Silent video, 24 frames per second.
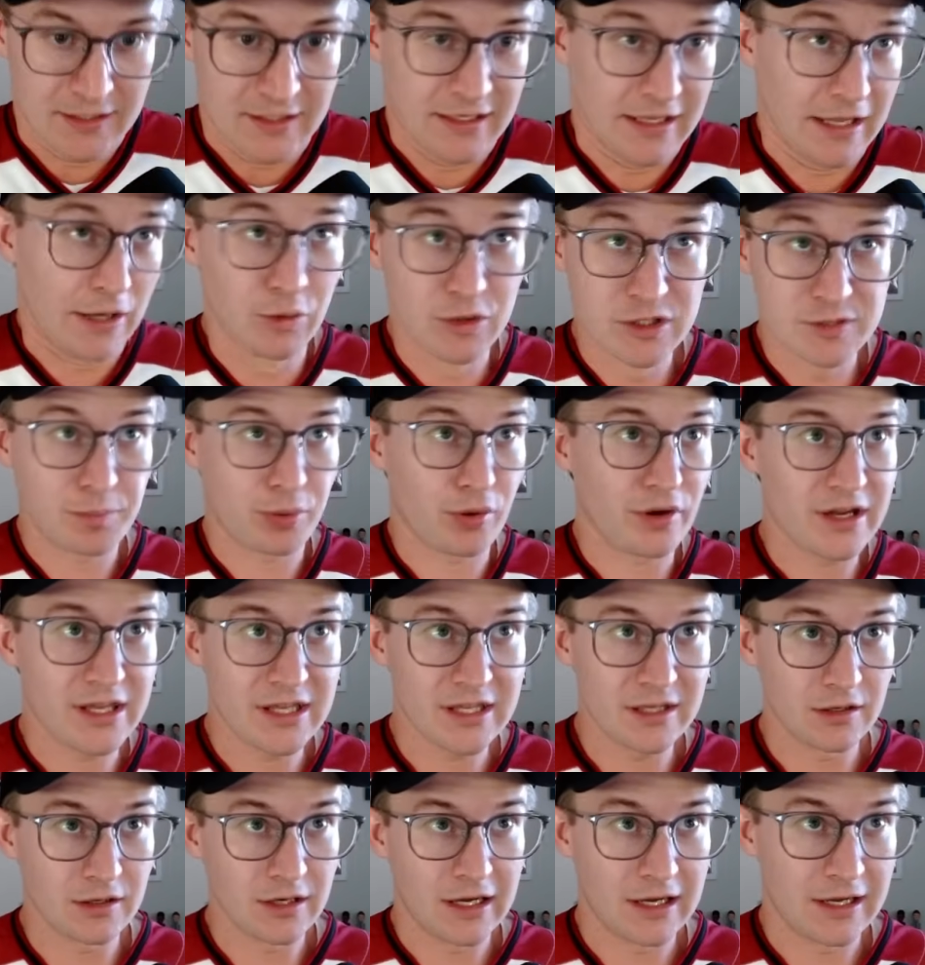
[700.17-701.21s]
it was
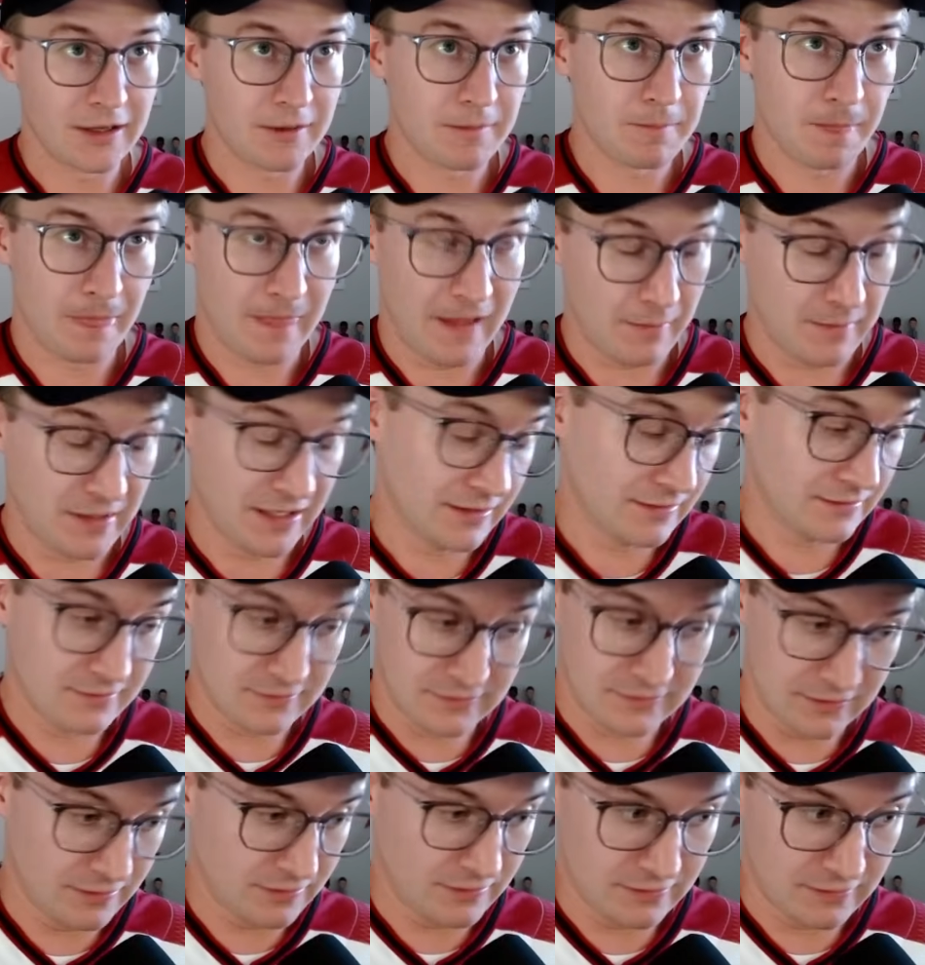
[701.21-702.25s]
pretty,
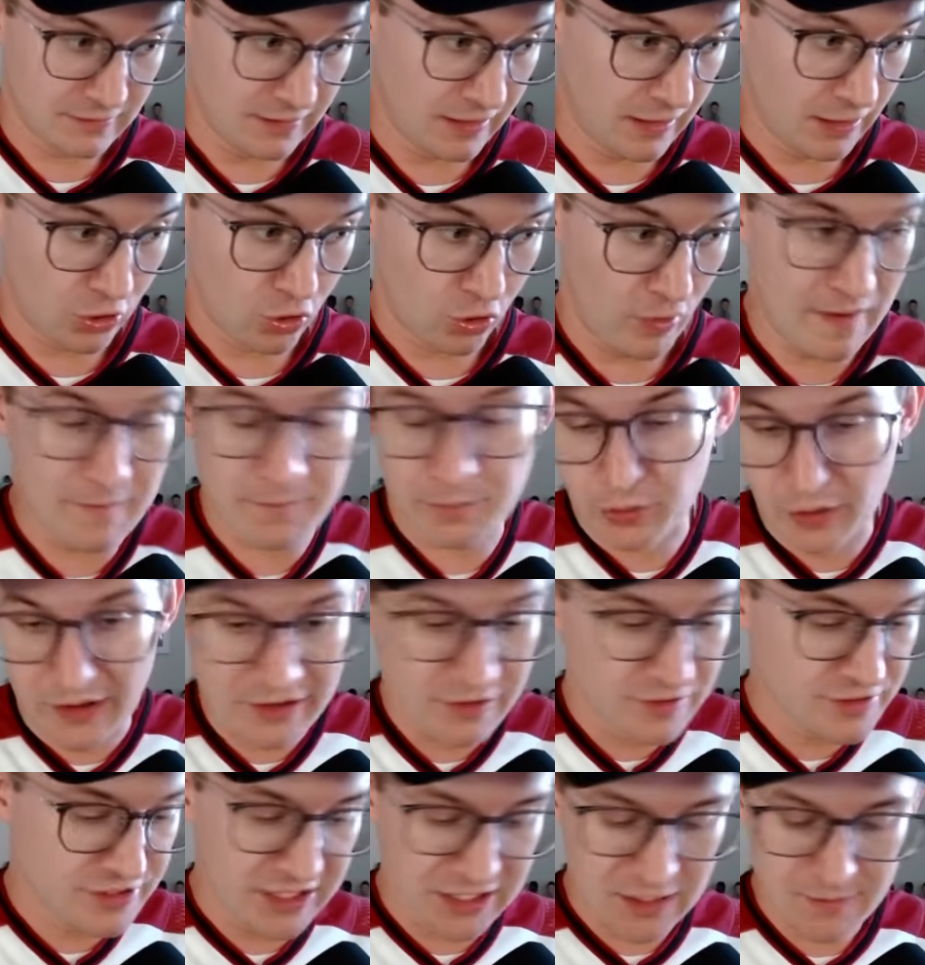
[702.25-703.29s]
a great player
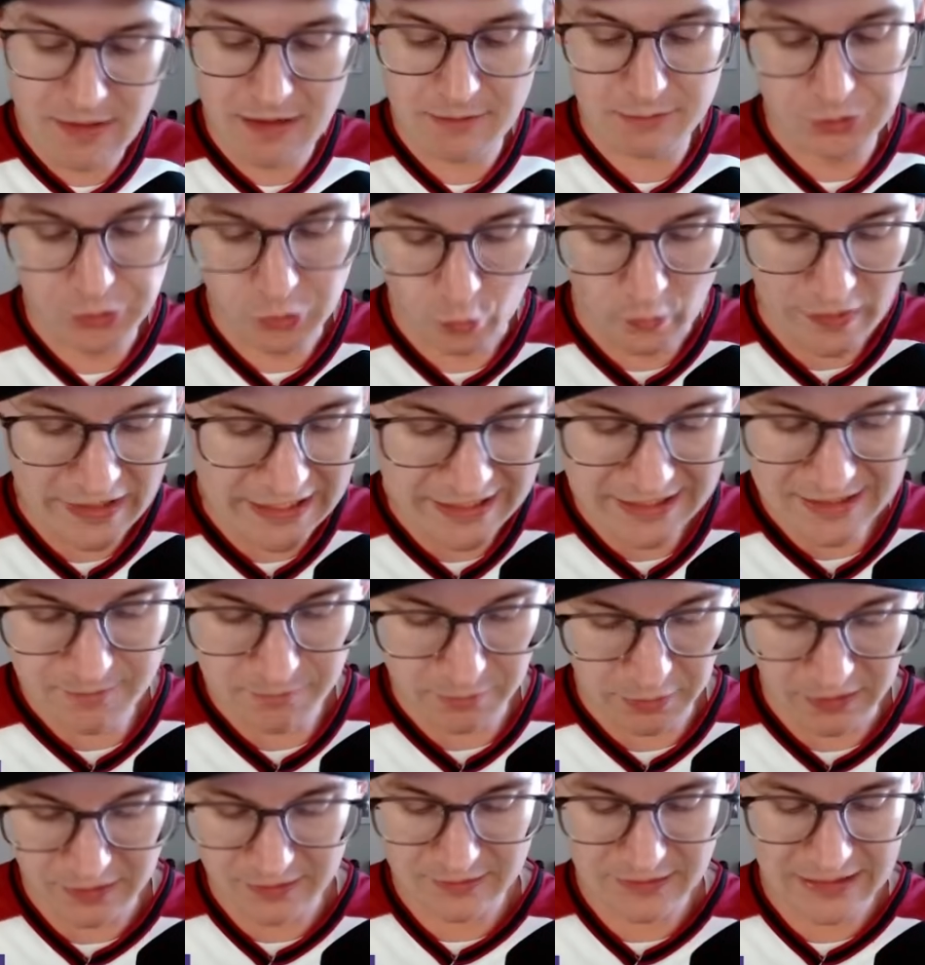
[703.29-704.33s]
is going to be able to read it,
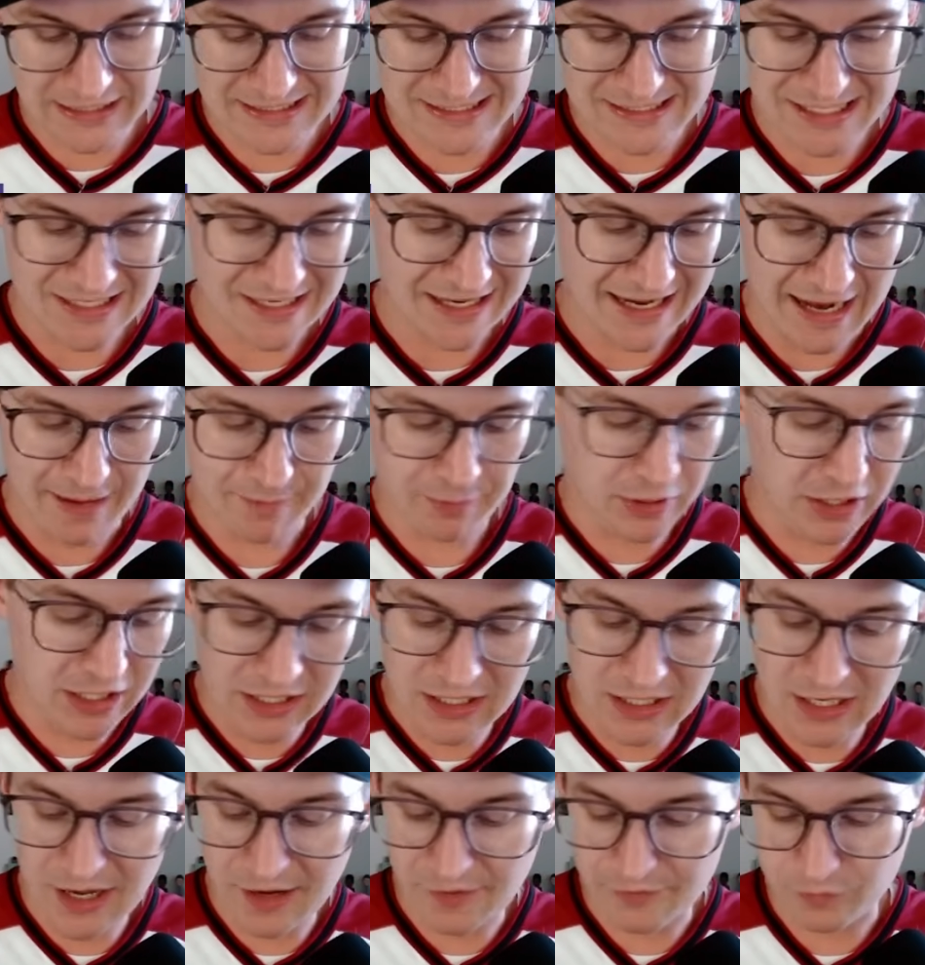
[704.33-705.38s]
but it didn't happen
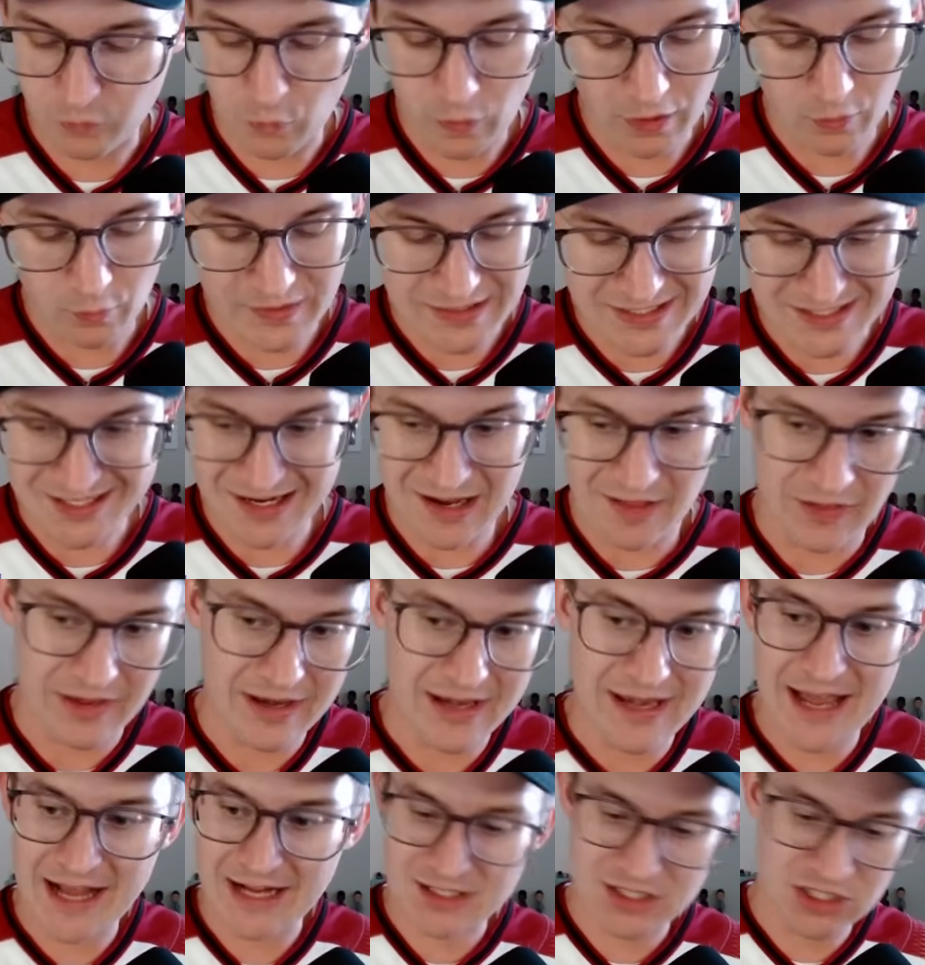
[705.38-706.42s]
enough where we saw the
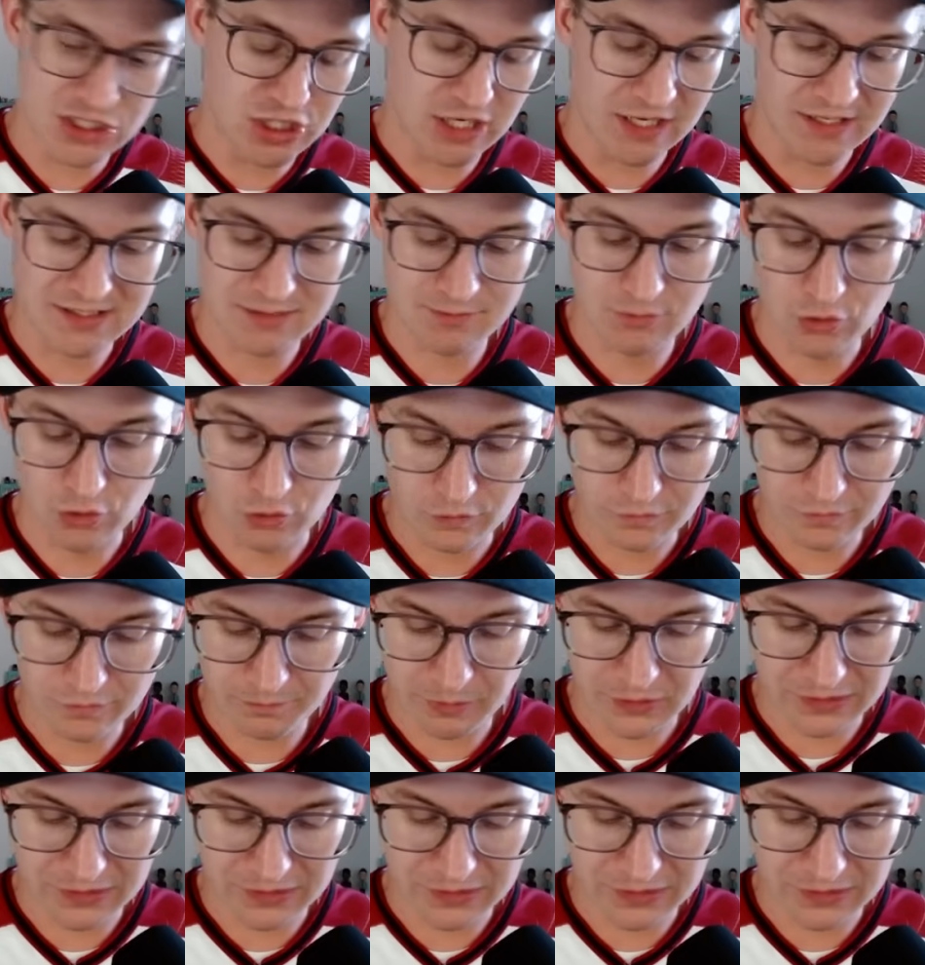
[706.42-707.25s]
next chess move.